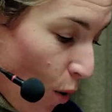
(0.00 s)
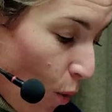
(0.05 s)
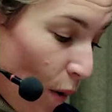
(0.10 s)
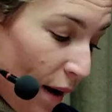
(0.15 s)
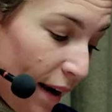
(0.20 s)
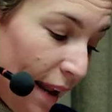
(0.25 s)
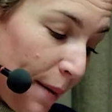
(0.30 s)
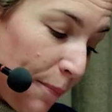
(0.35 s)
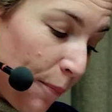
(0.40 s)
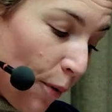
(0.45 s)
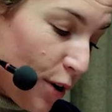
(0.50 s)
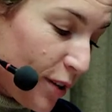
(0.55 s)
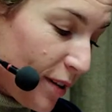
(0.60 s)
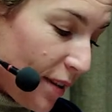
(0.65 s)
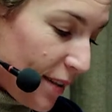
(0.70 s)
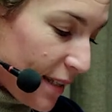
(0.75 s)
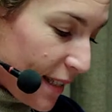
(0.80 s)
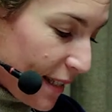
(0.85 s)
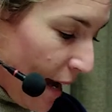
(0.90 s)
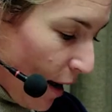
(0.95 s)
When I
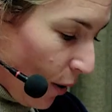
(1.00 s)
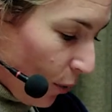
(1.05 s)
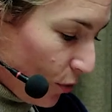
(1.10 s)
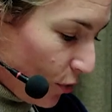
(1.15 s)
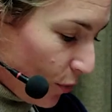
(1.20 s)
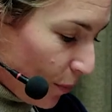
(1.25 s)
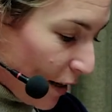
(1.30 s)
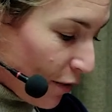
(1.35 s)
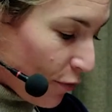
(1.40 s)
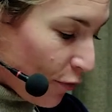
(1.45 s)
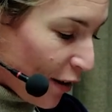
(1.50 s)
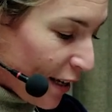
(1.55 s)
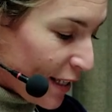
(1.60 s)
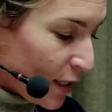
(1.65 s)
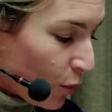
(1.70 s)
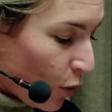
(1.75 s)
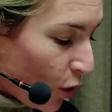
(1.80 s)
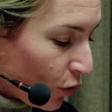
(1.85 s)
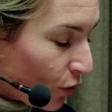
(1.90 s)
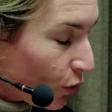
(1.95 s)
pointed this out, my
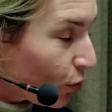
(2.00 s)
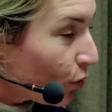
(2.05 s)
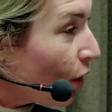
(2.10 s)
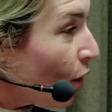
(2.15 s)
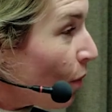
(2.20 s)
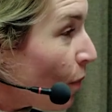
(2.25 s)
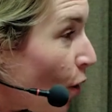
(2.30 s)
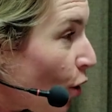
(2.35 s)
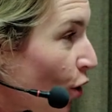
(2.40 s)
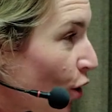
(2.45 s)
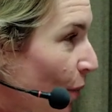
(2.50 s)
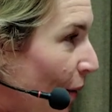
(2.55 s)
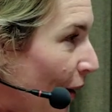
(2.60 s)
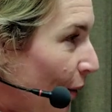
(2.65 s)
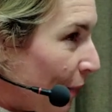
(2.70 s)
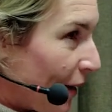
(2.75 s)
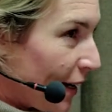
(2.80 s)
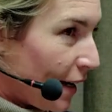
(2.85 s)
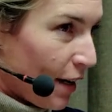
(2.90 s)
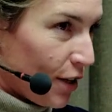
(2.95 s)
friends wanted to know more
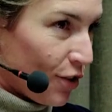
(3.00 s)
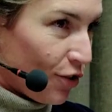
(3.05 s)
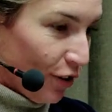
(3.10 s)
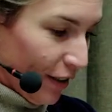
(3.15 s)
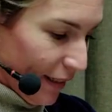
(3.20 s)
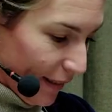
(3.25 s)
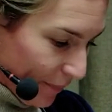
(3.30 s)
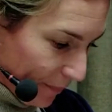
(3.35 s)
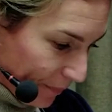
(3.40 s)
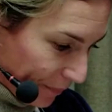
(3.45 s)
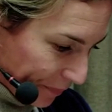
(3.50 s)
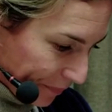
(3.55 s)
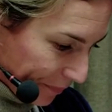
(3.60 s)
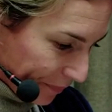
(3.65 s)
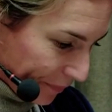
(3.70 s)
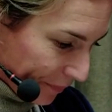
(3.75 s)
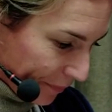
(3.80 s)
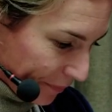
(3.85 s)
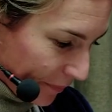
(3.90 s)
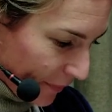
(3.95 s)
about my country.
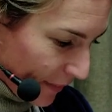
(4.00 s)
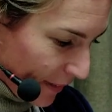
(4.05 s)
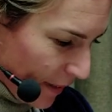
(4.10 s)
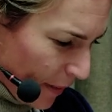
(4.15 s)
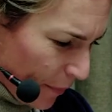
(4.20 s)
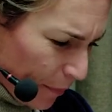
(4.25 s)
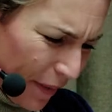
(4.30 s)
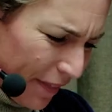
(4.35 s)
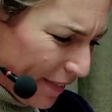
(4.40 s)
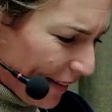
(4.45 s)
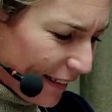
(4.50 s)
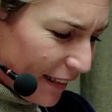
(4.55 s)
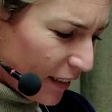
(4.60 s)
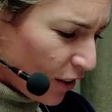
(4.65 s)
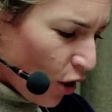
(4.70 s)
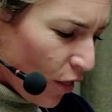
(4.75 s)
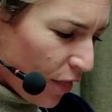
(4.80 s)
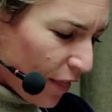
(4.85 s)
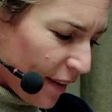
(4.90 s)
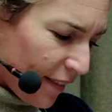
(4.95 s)
But they did
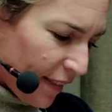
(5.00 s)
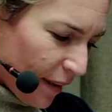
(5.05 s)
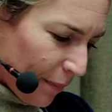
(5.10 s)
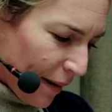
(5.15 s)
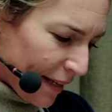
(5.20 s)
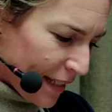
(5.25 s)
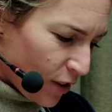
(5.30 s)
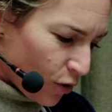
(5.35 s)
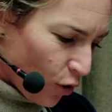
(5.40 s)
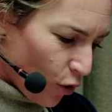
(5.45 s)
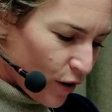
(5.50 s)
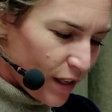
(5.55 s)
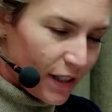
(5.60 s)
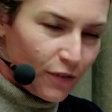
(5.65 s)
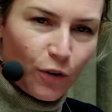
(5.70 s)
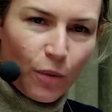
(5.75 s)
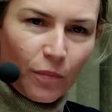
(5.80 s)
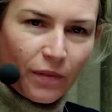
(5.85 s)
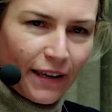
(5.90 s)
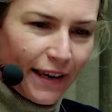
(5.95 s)
not think that my stories
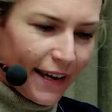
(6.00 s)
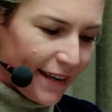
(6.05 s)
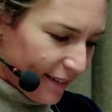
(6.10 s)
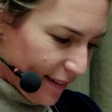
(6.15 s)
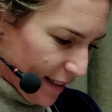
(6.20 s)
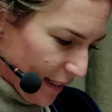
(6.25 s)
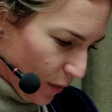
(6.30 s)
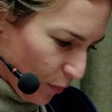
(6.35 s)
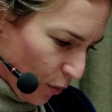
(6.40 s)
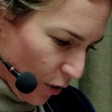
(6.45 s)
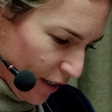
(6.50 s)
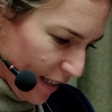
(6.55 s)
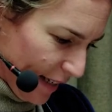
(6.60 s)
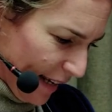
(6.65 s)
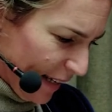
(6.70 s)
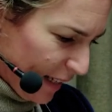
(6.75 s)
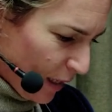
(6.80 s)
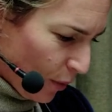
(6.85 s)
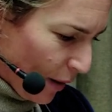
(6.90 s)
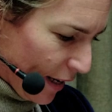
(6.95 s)
from the 80s were in
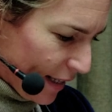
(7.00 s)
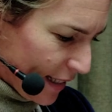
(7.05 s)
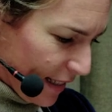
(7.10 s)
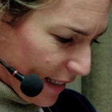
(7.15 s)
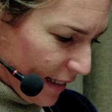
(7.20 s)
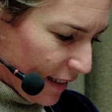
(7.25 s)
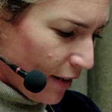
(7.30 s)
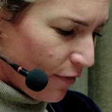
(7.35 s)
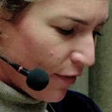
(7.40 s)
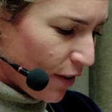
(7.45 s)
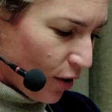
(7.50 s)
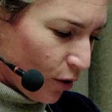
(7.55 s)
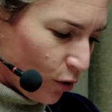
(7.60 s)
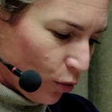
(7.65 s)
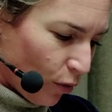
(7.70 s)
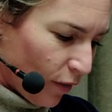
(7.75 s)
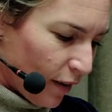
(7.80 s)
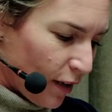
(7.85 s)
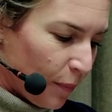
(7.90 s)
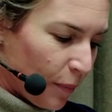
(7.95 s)
any way significant
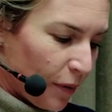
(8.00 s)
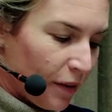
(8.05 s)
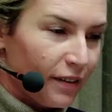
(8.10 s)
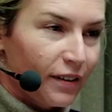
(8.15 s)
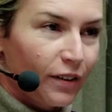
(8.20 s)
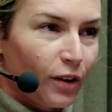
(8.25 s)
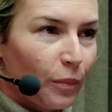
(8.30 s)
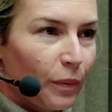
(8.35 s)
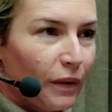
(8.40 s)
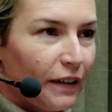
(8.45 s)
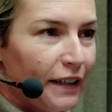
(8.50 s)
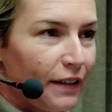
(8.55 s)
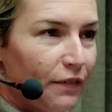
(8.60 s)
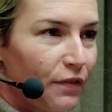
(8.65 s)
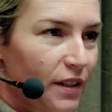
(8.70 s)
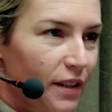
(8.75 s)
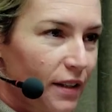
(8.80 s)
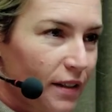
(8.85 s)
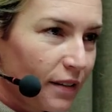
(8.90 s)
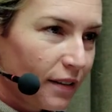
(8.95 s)
to their political
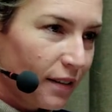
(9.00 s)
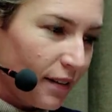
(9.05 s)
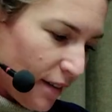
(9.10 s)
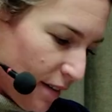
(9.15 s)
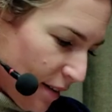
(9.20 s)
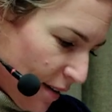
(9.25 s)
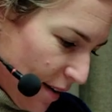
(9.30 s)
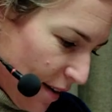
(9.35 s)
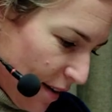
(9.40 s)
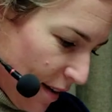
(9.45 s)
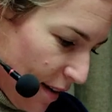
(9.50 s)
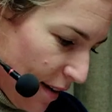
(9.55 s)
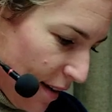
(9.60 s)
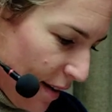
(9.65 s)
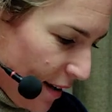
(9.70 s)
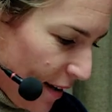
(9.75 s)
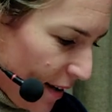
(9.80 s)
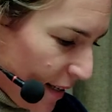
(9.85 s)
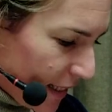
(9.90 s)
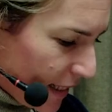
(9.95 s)
beliefs.
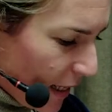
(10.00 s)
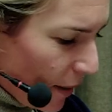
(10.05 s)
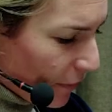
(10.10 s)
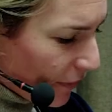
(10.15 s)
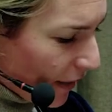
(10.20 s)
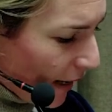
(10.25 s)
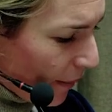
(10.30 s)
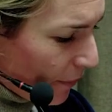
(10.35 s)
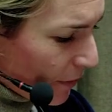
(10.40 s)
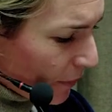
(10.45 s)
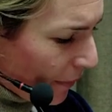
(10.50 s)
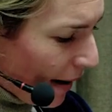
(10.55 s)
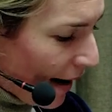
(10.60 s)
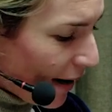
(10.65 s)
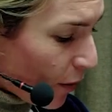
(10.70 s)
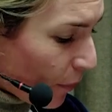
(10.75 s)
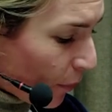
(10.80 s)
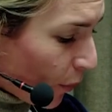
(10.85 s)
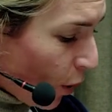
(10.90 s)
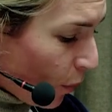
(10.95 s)
Sometimes my
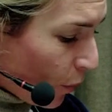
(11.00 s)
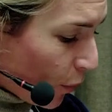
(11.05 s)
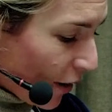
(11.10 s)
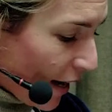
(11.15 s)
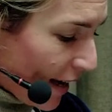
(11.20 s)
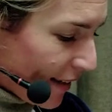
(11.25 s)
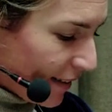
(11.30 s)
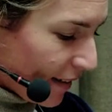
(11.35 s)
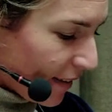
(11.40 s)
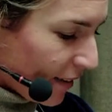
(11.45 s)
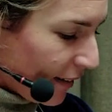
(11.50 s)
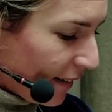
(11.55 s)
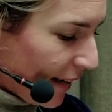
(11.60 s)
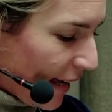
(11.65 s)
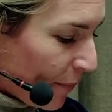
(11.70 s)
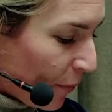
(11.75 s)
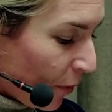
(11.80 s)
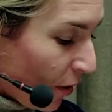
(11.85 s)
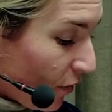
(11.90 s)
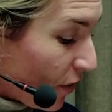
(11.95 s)
appropriating the
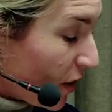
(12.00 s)
label